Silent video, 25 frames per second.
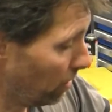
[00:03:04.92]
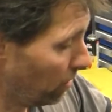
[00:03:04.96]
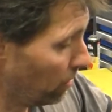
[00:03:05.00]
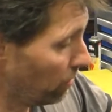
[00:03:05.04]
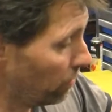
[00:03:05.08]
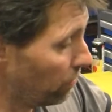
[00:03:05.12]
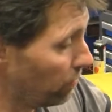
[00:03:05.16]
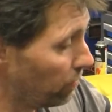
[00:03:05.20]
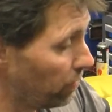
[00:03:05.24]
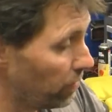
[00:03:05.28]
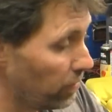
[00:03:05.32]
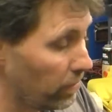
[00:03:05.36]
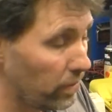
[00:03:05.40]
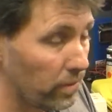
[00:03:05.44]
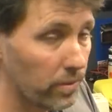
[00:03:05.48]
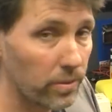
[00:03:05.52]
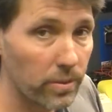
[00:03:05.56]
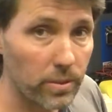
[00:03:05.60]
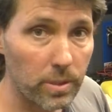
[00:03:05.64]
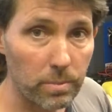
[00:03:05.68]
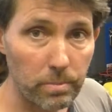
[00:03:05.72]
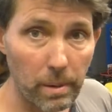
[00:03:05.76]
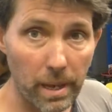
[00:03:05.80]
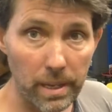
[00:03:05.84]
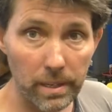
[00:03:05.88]
of
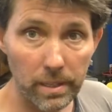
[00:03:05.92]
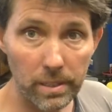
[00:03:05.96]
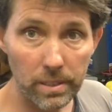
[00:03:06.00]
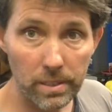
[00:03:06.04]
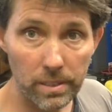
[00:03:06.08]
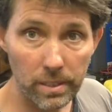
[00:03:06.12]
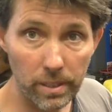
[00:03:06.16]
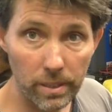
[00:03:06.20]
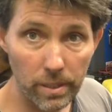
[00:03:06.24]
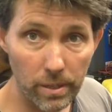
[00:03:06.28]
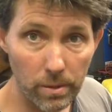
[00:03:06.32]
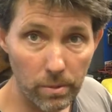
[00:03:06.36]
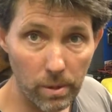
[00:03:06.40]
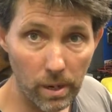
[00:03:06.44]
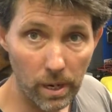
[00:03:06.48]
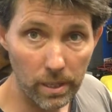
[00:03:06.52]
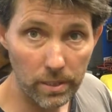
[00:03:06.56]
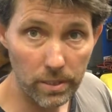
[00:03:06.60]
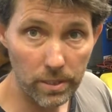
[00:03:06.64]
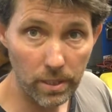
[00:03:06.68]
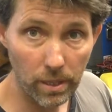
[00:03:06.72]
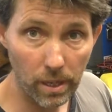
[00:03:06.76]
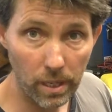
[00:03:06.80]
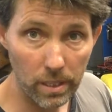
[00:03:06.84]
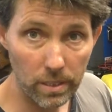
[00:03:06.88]
spanners that are the right
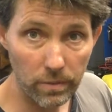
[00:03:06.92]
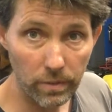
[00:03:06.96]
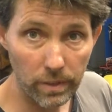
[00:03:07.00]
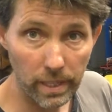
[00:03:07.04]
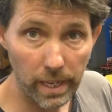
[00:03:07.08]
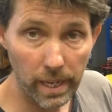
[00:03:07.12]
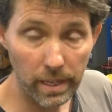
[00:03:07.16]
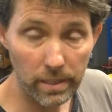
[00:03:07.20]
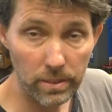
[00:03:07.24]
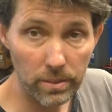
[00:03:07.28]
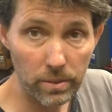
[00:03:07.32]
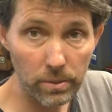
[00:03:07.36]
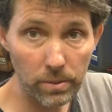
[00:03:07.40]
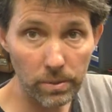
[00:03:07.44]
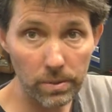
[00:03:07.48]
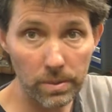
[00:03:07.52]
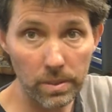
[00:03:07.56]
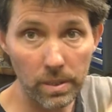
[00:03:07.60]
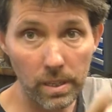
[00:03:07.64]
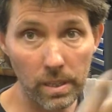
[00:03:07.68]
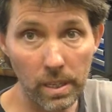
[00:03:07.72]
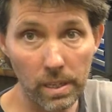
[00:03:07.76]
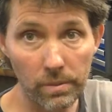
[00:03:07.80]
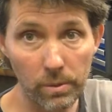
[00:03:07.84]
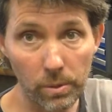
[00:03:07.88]
size for the axles,
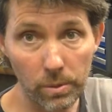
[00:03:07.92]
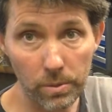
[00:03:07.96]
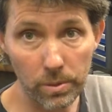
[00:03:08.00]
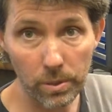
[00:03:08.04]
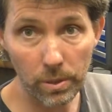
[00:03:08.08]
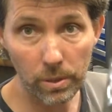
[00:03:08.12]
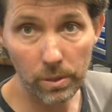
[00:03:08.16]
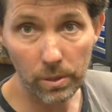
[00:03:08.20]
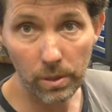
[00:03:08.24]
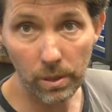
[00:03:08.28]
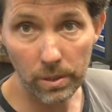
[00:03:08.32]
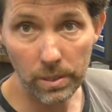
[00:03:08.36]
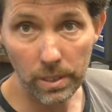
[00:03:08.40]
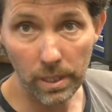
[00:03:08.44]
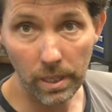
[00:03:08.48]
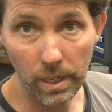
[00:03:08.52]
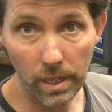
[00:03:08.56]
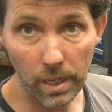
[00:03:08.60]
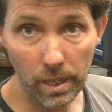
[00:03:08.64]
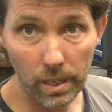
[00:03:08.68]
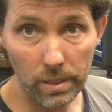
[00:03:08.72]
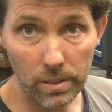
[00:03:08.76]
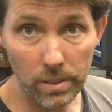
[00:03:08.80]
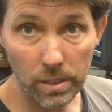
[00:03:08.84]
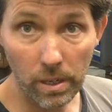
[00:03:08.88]
and they've also got
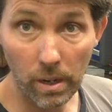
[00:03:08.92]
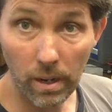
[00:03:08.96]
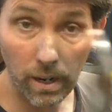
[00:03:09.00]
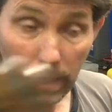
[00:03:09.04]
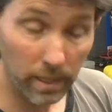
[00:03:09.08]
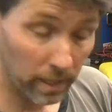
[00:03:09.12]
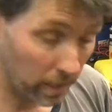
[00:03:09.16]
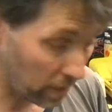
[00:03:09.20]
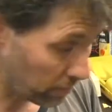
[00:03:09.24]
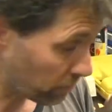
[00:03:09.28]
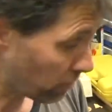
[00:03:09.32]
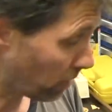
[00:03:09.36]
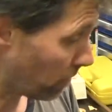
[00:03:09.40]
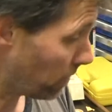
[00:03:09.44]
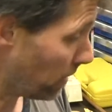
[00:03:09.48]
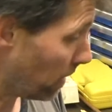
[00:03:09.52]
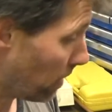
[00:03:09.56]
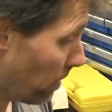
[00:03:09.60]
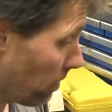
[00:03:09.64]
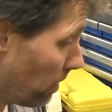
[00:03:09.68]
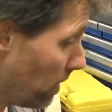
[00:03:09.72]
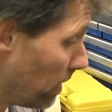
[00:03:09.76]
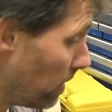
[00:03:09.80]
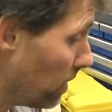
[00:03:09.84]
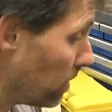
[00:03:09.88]
a tyre lever on the
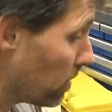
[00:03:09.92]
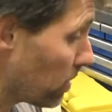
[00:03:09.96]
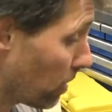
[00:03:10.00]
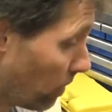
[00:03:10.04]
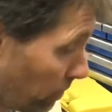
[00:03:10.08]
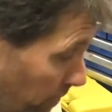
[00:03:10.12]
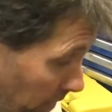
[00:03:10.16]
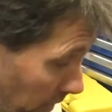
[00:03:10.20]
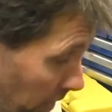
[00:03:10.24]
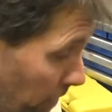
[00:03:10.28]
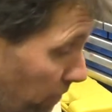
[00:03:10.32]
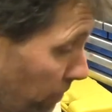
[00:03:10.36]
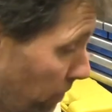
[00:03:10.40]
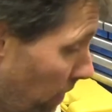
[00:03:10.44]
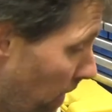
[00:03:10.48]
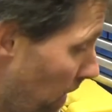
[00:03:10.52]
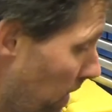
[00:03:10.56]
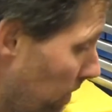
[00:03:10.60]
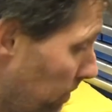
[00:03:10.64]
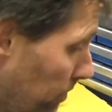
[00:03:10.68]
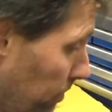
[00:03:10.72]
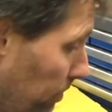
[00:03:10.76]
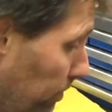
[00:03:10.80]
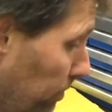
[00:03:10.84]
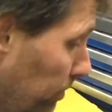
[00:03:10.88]
other end, so if you get a
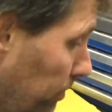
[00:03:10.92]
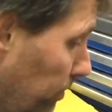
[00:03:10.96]
flat.